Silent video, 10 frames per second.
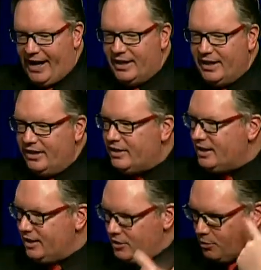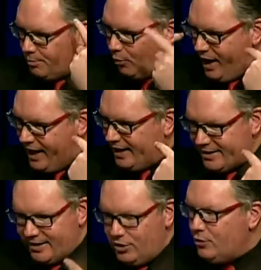And since your brain
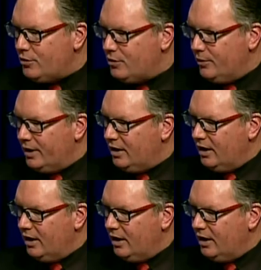isn't used to it,